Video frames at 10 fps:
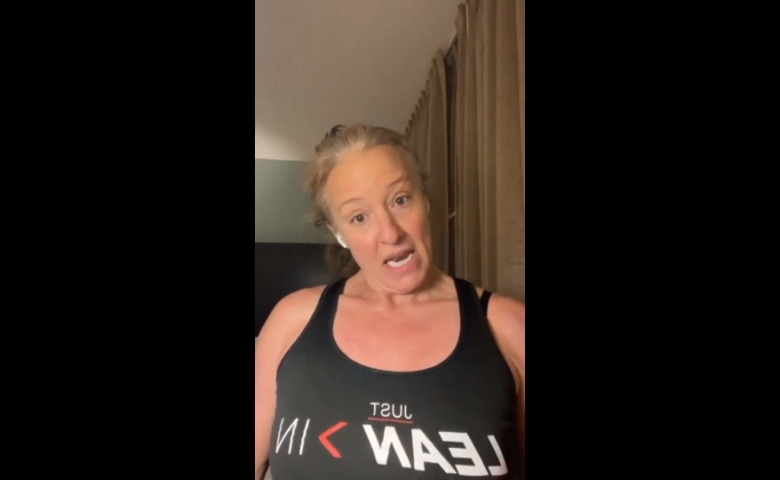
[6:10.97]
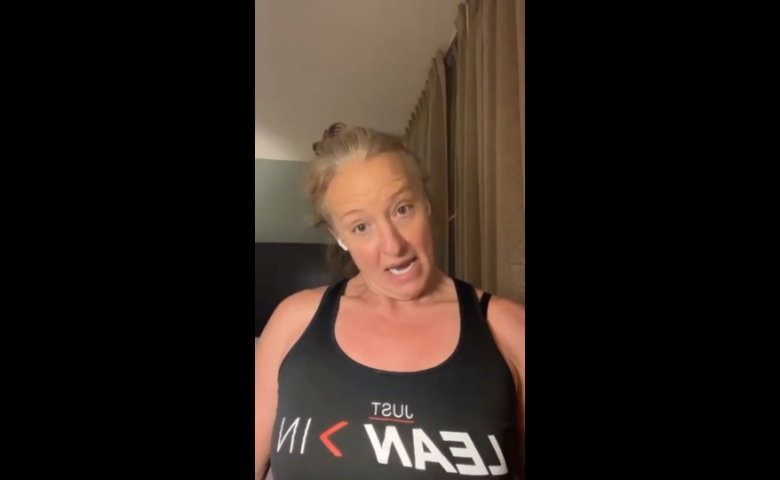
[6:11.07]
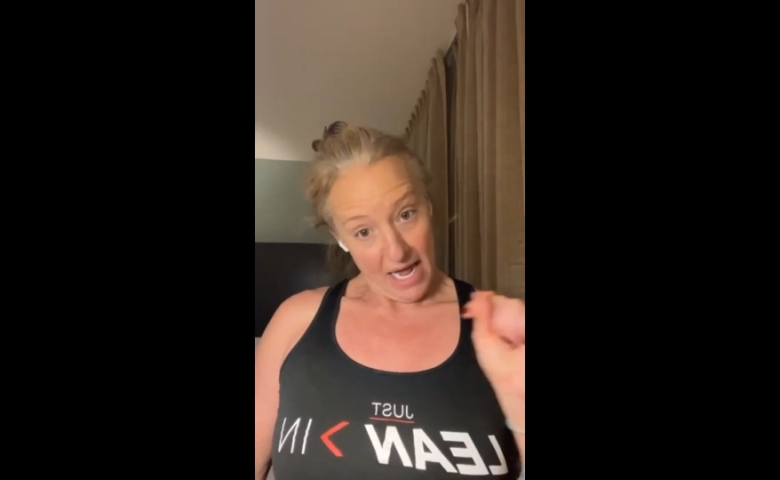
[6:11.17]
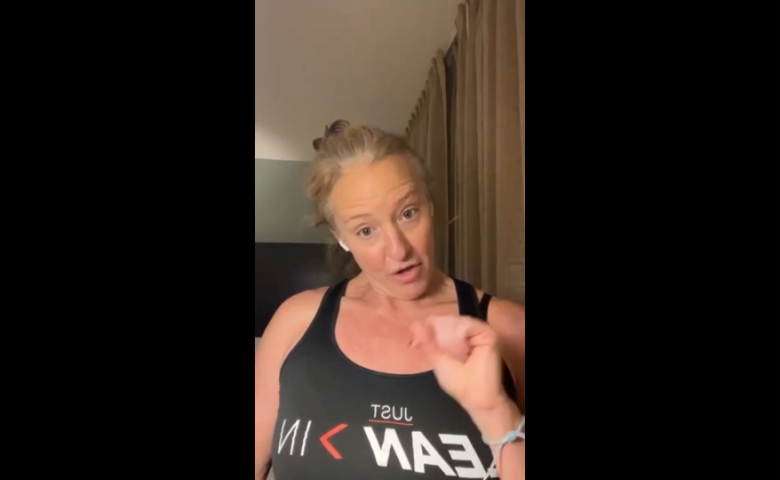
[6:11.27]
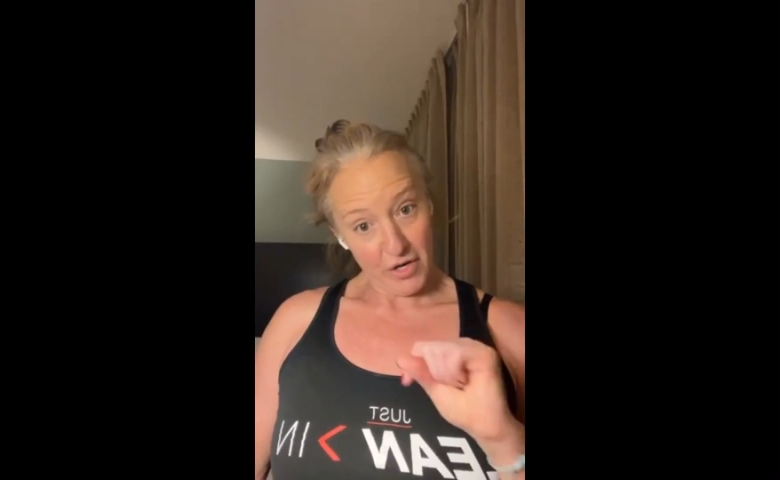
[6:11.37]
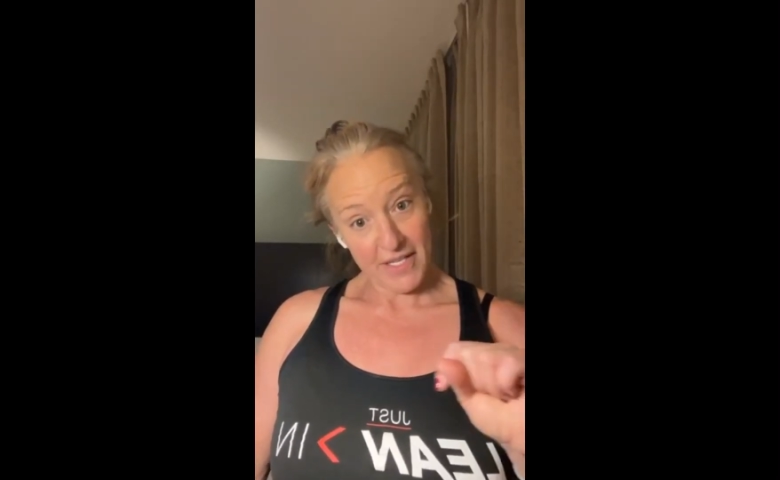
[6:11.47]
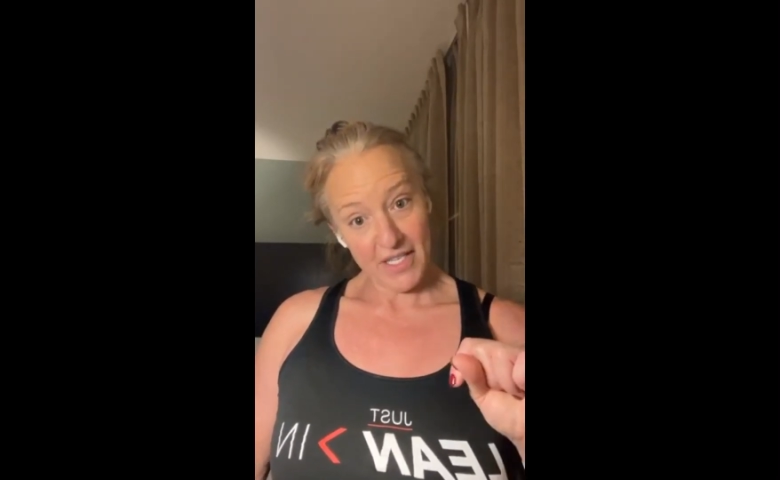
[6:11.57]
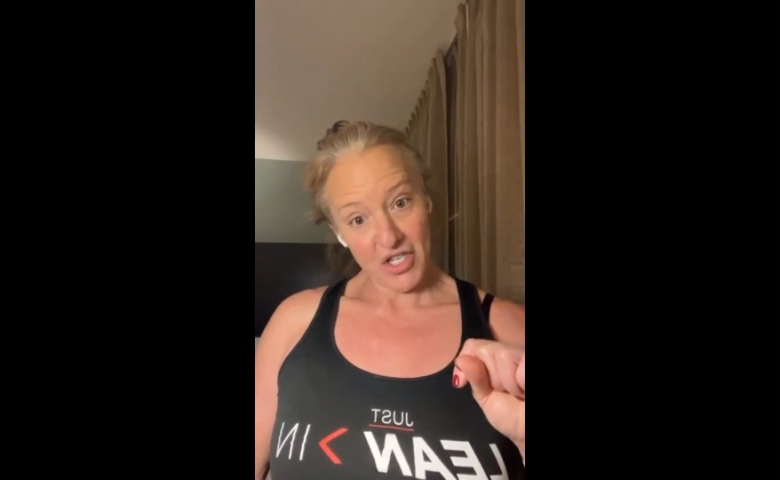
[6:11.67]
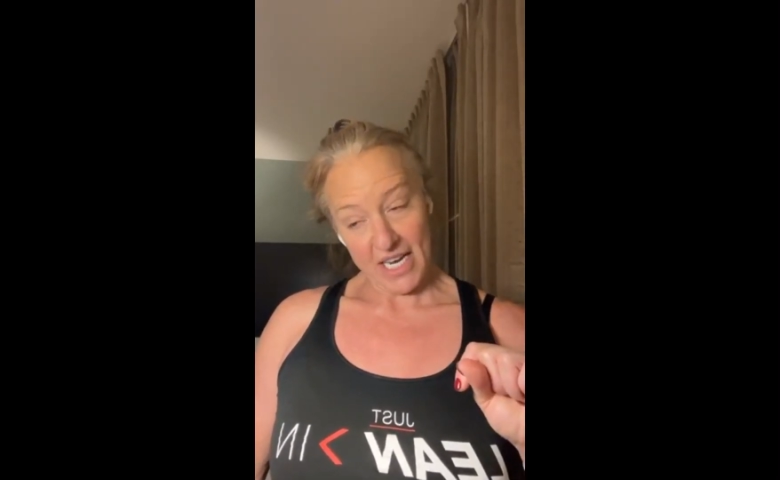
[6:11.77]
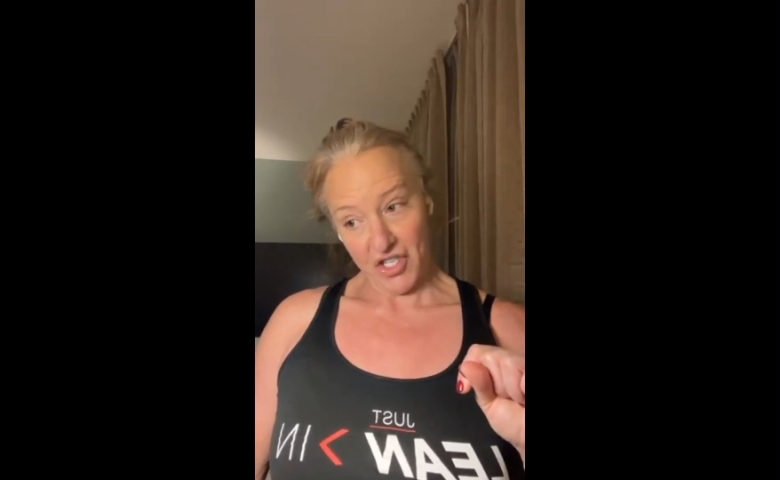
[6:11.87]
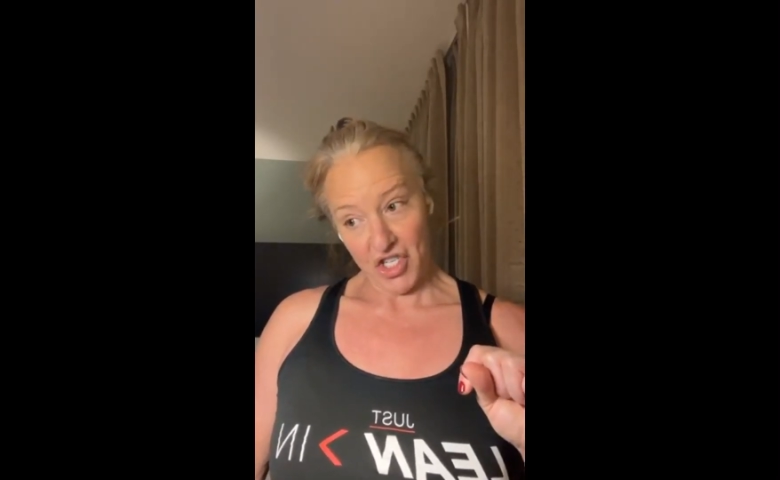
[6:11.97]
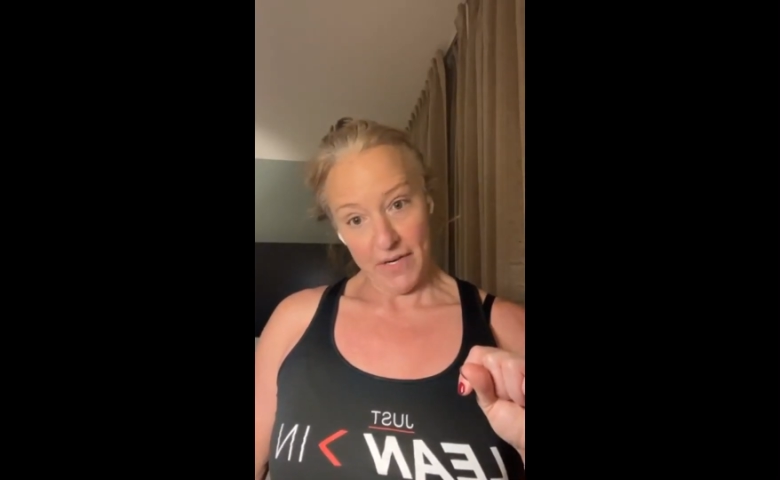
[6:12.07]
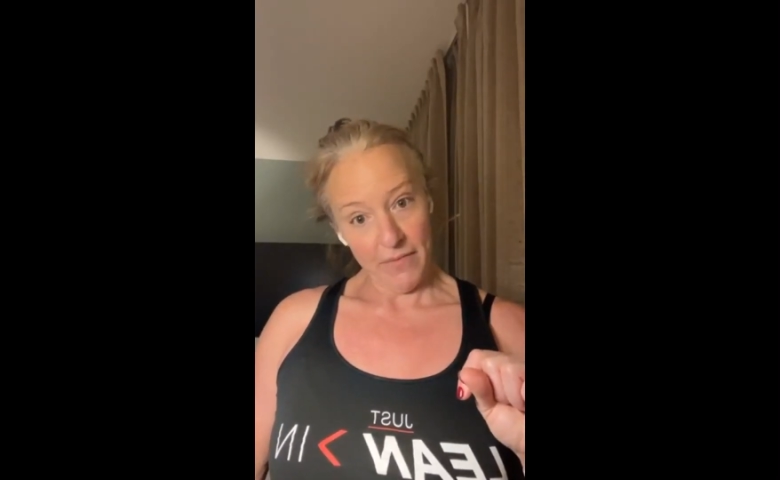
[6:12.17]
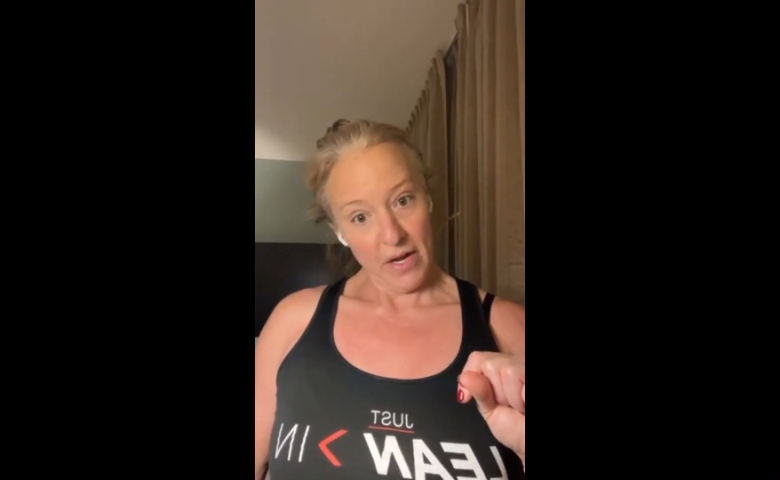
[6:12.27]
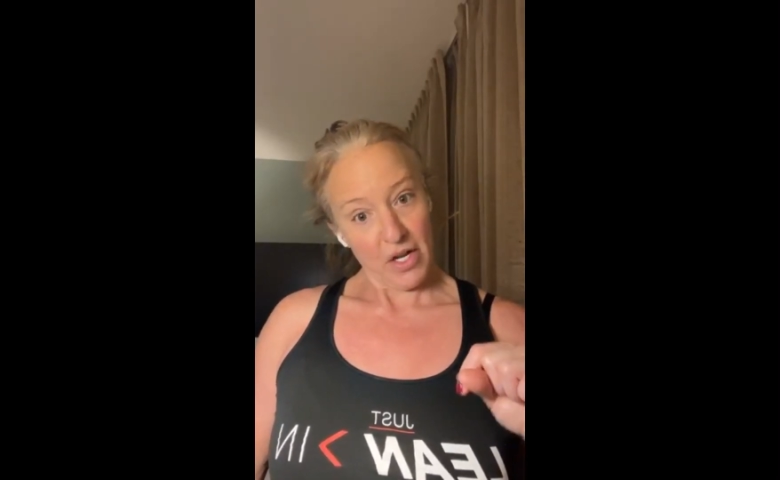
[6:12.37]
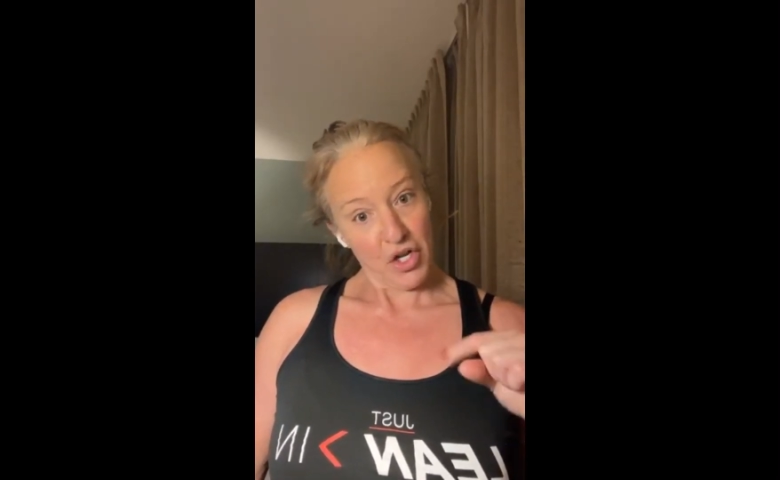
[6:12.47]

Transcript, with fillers: Another suggestion